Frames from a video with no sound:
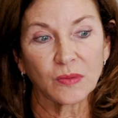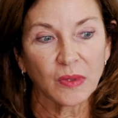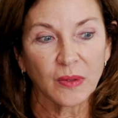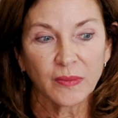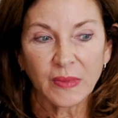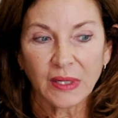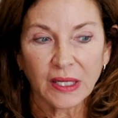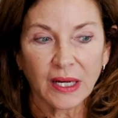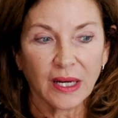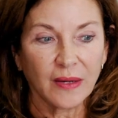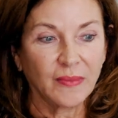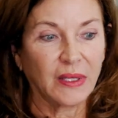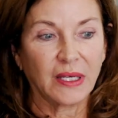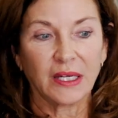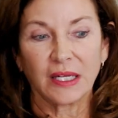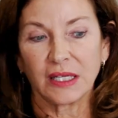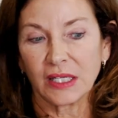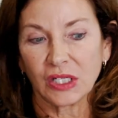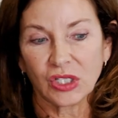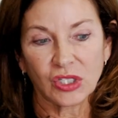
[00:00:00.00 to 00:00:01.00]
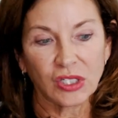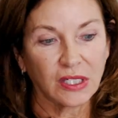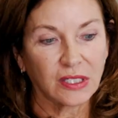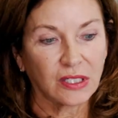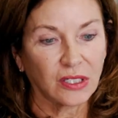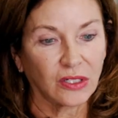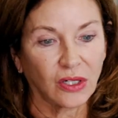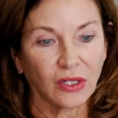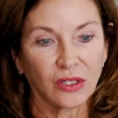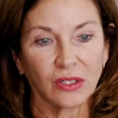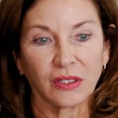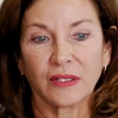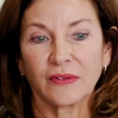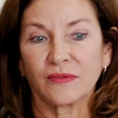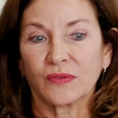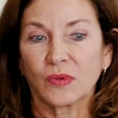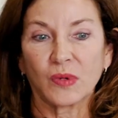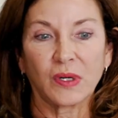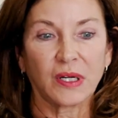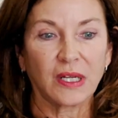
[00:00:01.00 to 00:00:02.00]
a woman come in and she's in her early
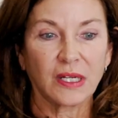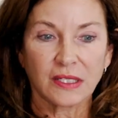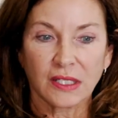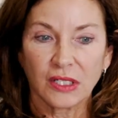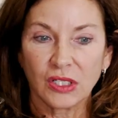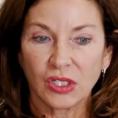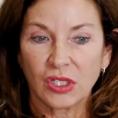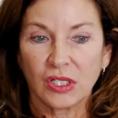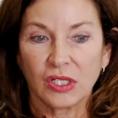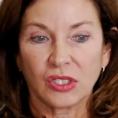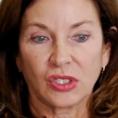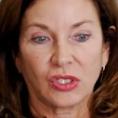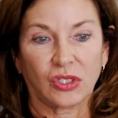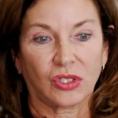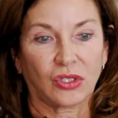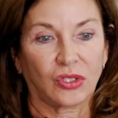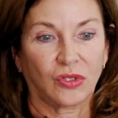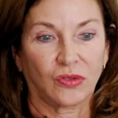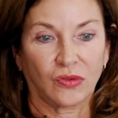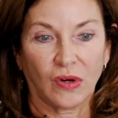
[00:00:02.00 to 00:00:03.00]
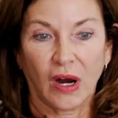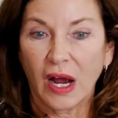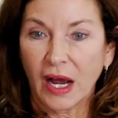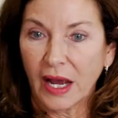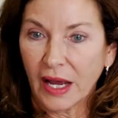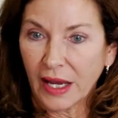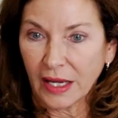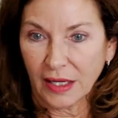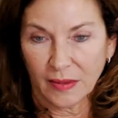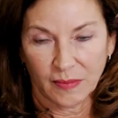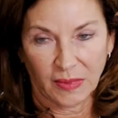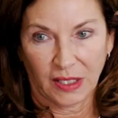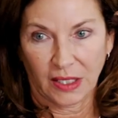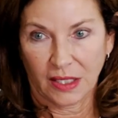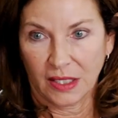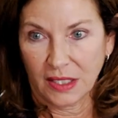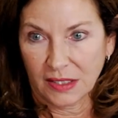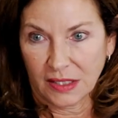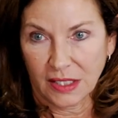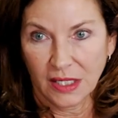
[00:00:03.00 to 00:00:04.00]
40s and she's just crying
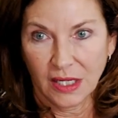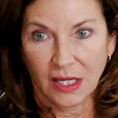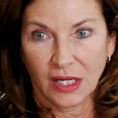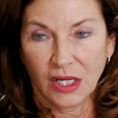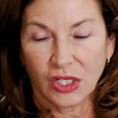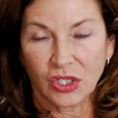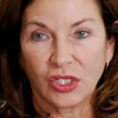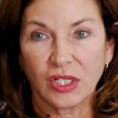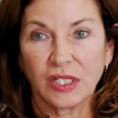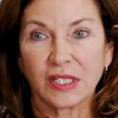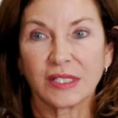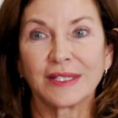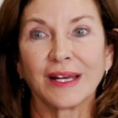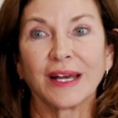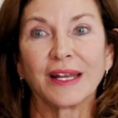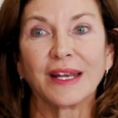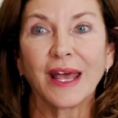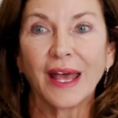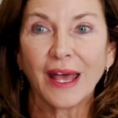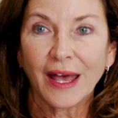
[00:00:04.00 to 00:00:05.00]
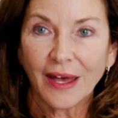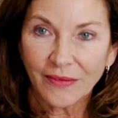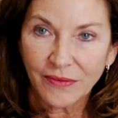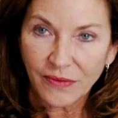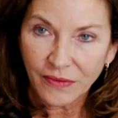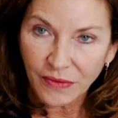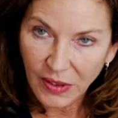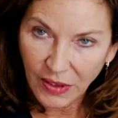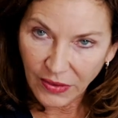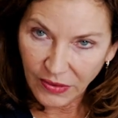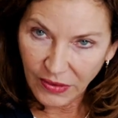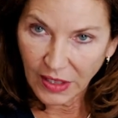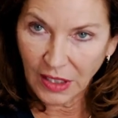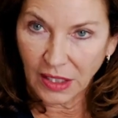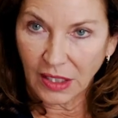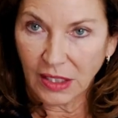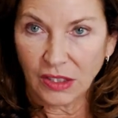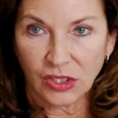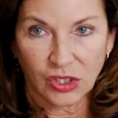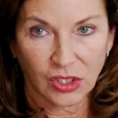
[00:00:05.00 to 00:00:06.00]
because she's done
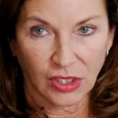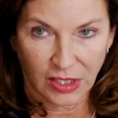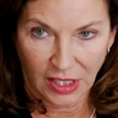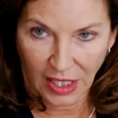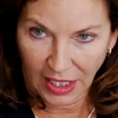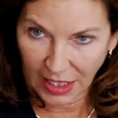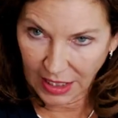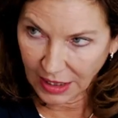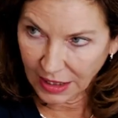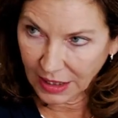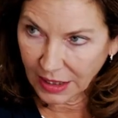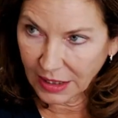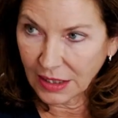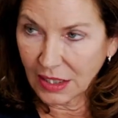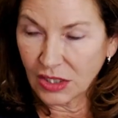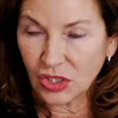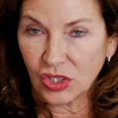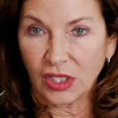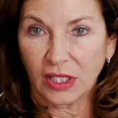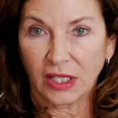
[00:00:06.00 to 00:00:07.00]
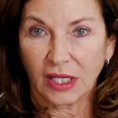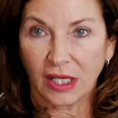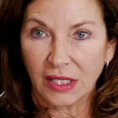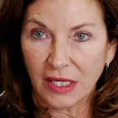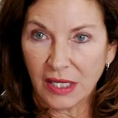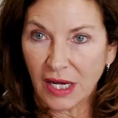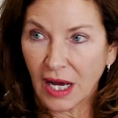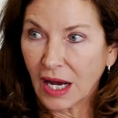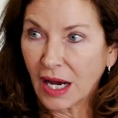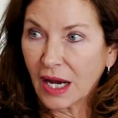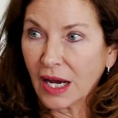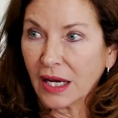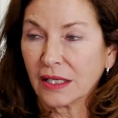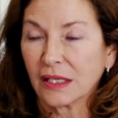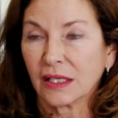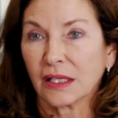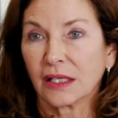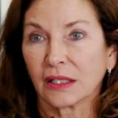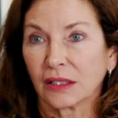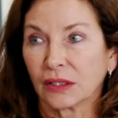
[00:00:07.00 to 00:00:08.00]
everything she can and she cannot
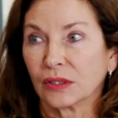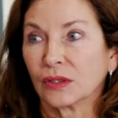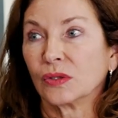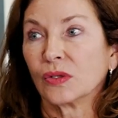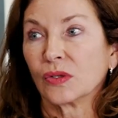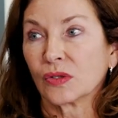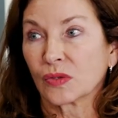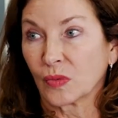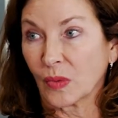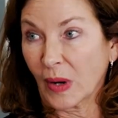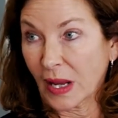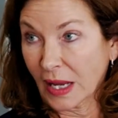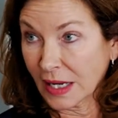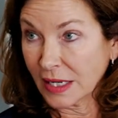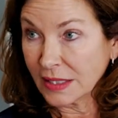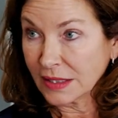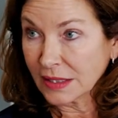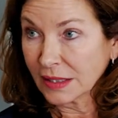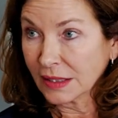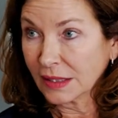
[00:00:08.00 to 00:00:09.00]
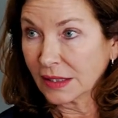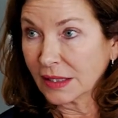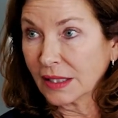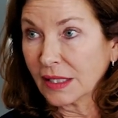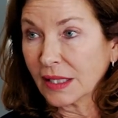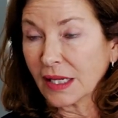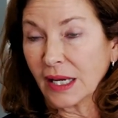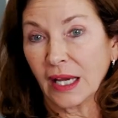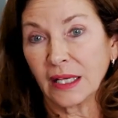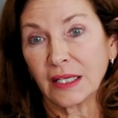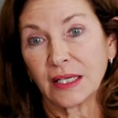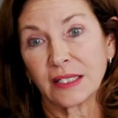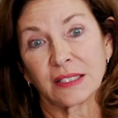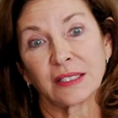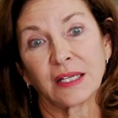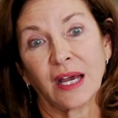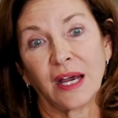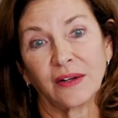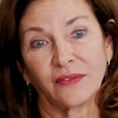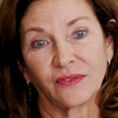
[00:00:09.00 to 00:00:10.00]
lose weight. And it's
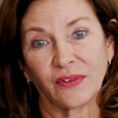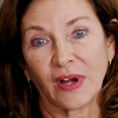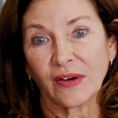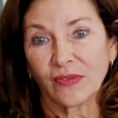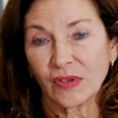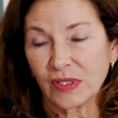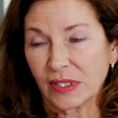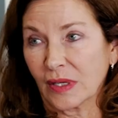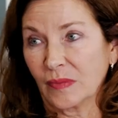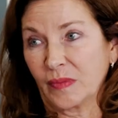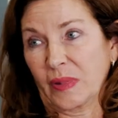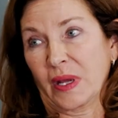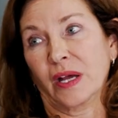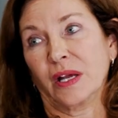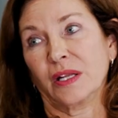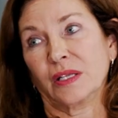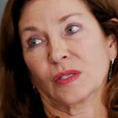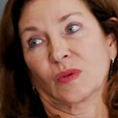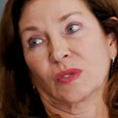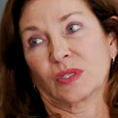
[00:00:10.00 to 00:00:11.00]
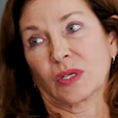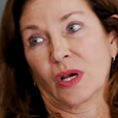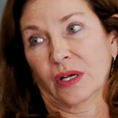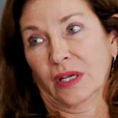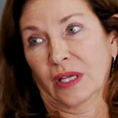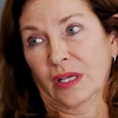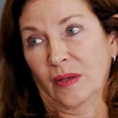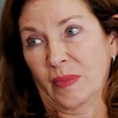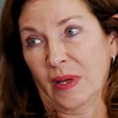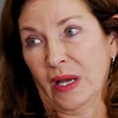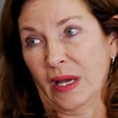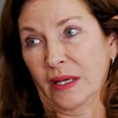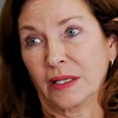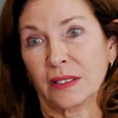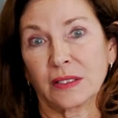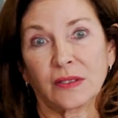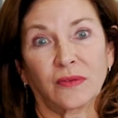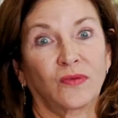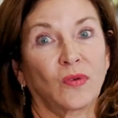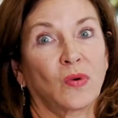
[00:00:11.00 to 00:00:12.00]
not 5 or 10 pounds we're talking about,
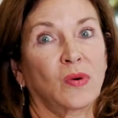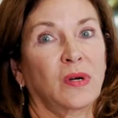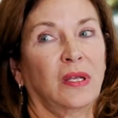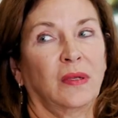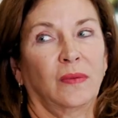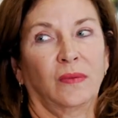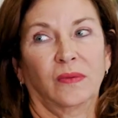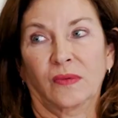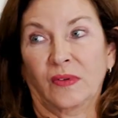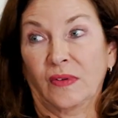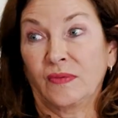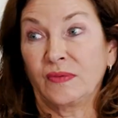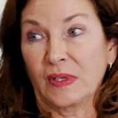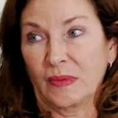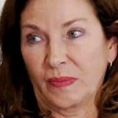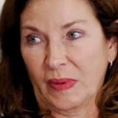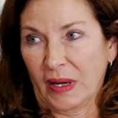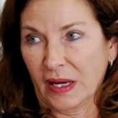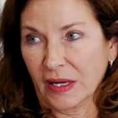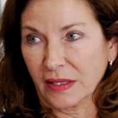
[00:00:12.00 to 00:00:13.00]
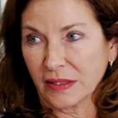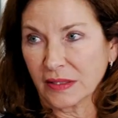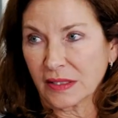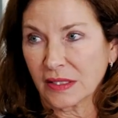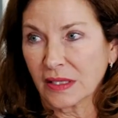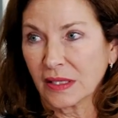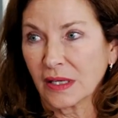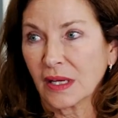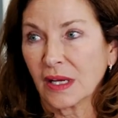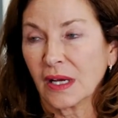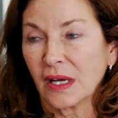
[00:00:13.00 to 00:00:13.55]
it's 40, 50 pounds.